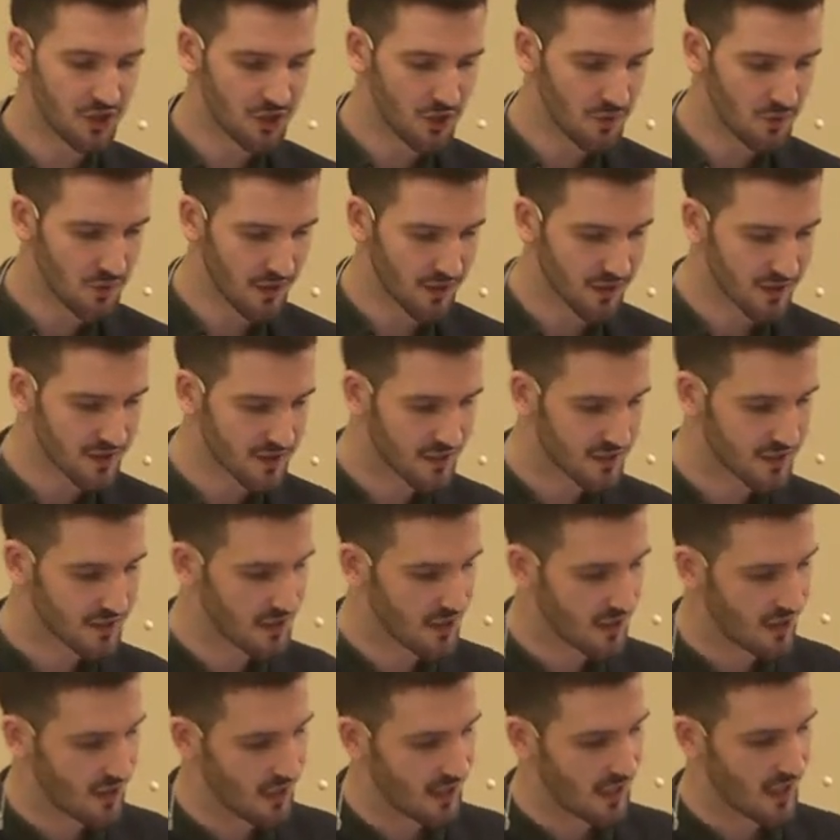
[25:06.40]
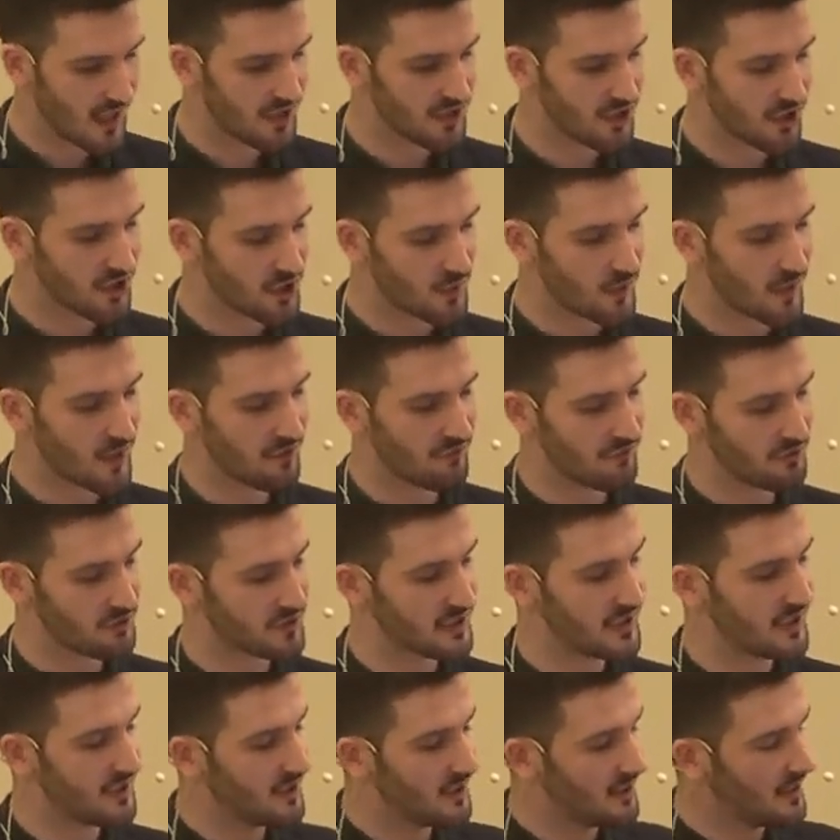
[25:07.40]
notice another one of
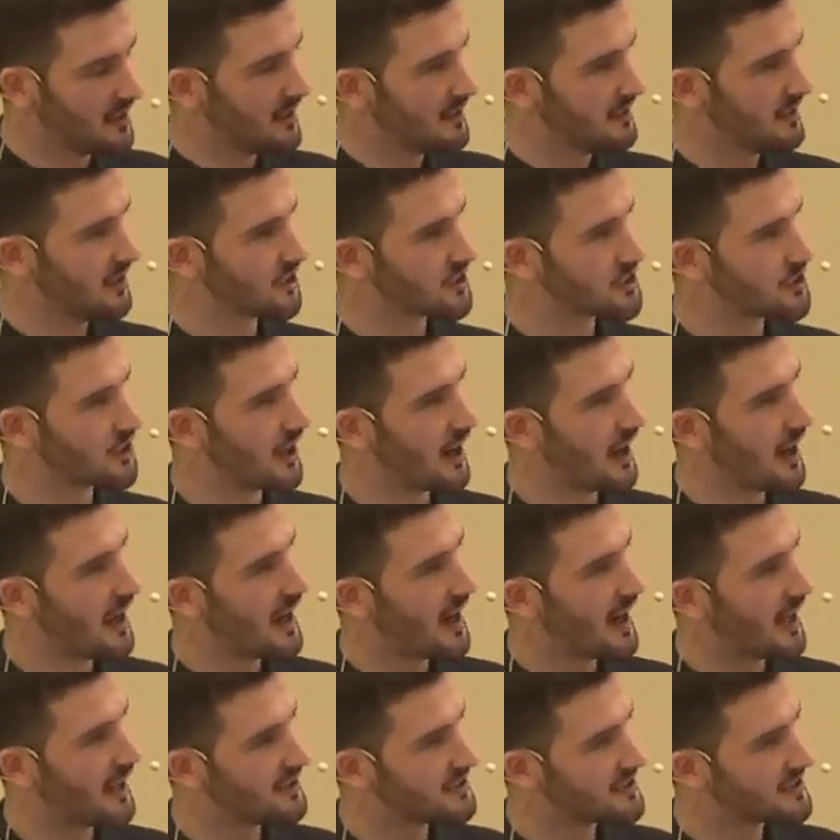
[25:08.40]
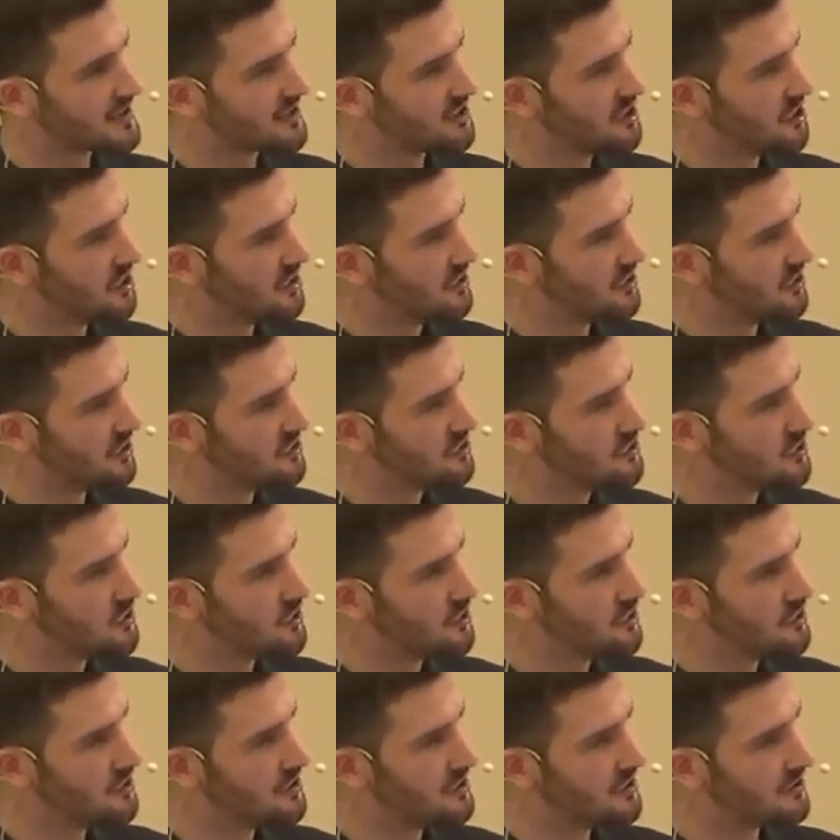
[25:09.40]
those little triads that
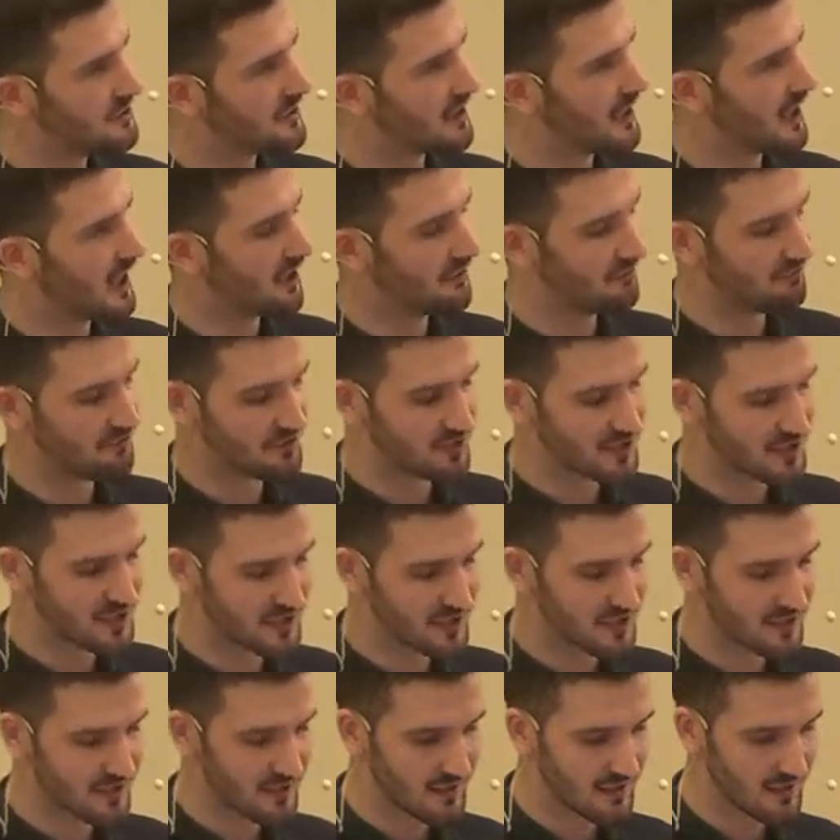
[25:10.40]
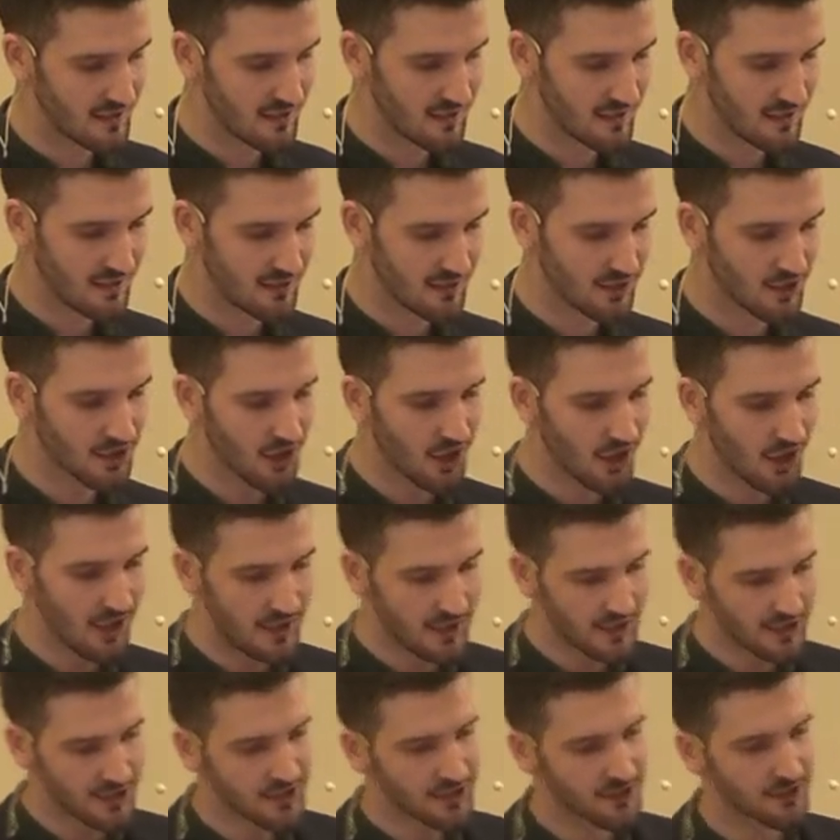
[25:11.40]
Jude loves. Look at how he
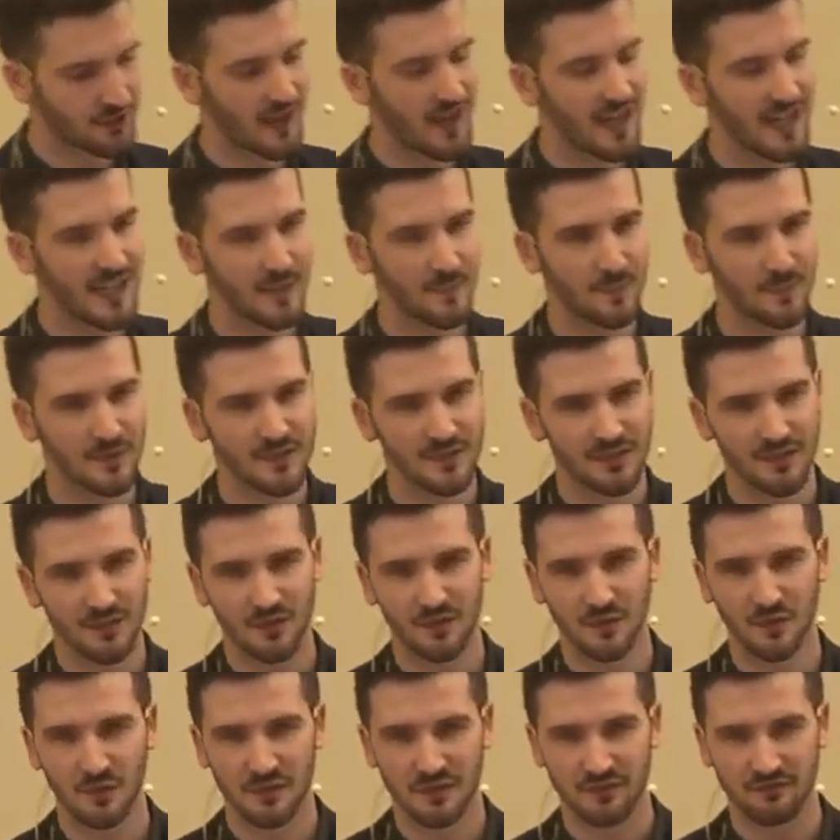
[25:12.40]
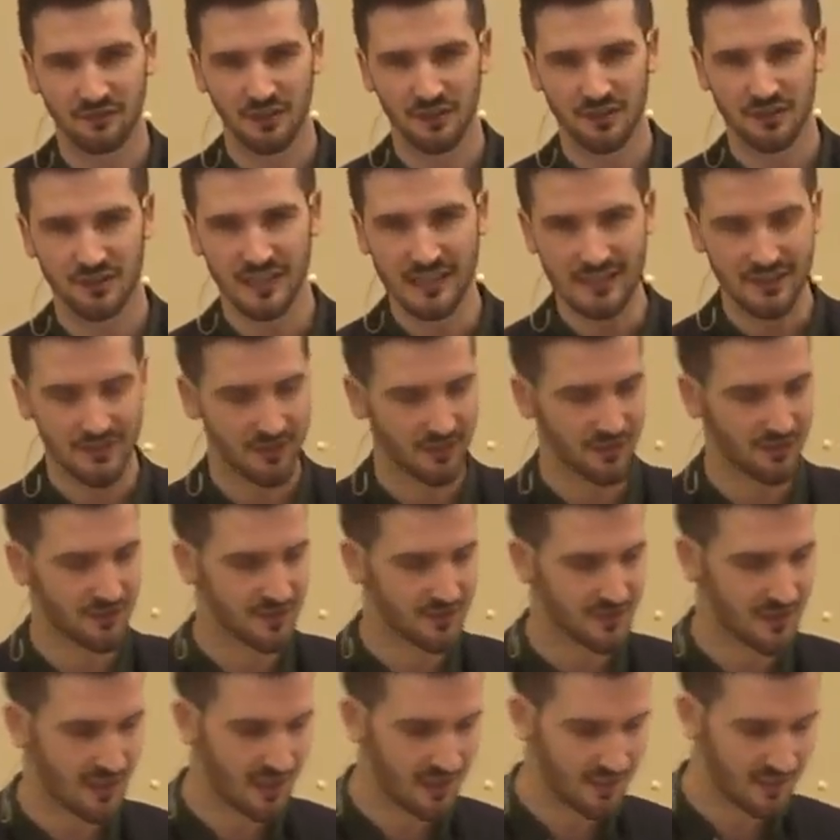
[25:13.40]
describes those false
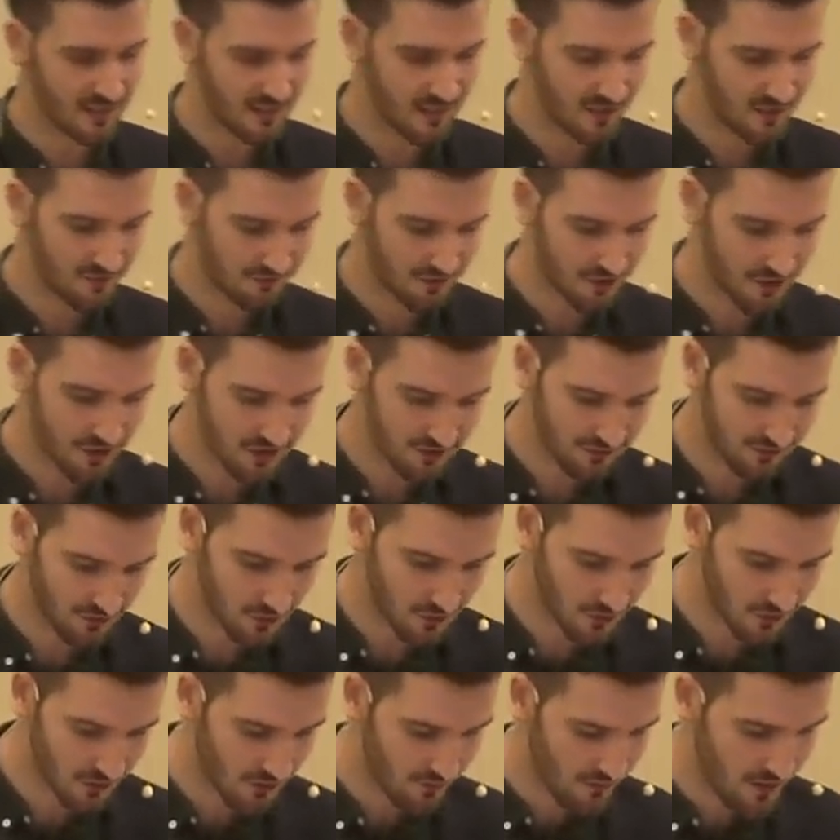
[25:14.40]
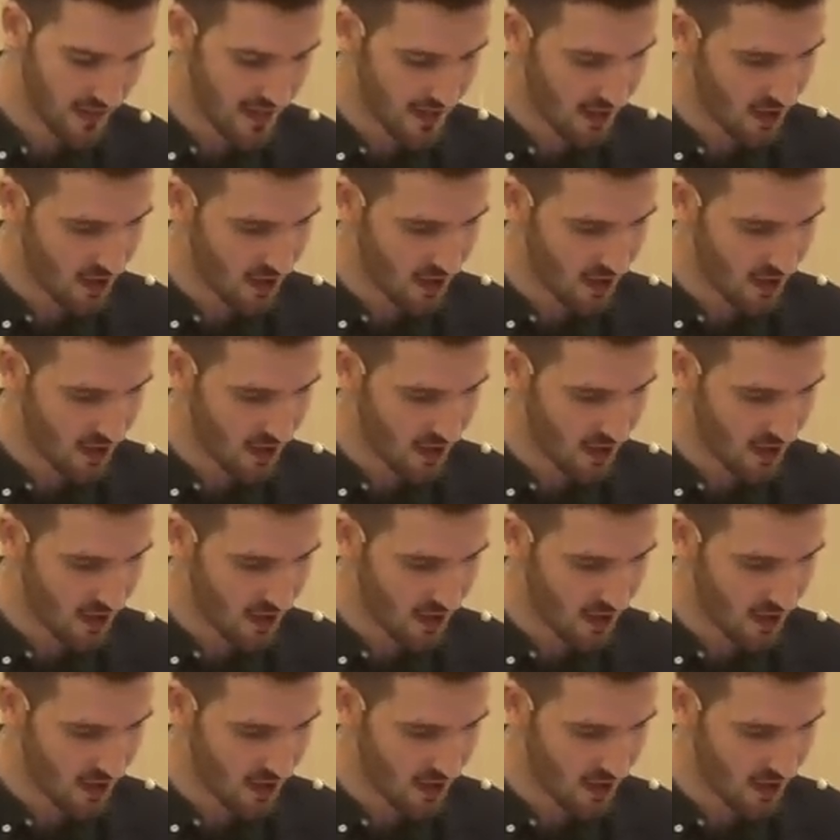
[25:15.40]
teachers in verse 4. They